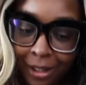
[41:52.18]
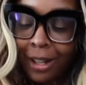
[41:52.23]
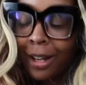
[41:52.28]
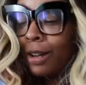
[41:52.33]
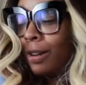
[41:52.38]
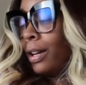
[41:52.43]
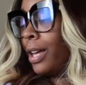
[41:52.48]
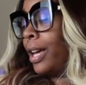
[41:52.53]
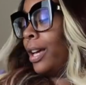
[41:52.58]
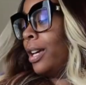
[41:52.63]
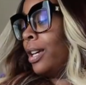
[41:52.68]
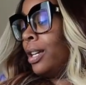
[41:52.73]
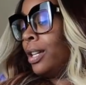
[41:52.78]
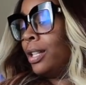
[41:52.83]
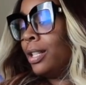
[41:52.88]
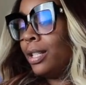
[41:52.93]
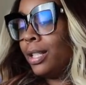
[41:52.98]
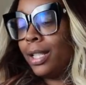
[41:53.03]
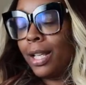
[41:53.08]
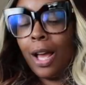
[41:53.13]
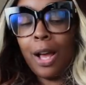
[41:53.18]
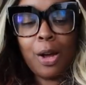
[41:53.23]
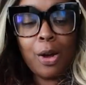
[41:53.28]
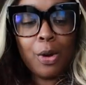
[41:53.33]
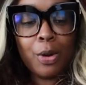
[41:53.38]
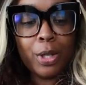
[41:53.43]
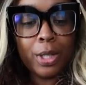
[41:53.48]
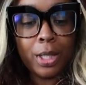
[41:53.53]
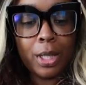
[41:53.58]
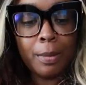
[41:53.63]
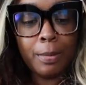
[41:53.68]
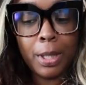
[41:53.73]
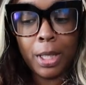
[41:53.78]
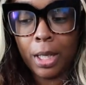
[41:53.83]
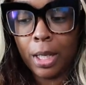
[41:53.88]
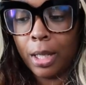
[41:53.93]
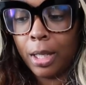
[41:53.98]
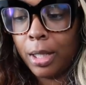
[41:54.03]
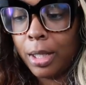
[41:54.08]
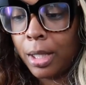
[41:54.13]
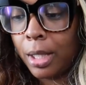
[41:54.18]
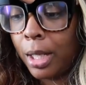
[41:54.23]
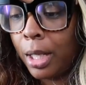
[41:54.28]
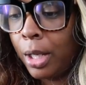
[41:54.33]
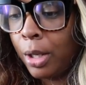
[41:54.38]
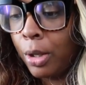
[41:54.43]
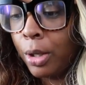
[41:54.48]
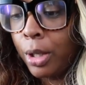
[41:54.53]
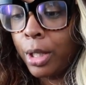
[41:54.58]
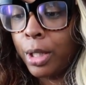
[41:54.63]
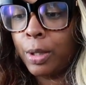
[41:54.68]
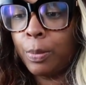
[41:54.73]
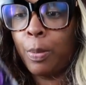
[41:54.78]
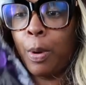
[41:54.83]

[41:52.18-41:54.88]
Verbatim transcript: okay, so it's something else in here, and it's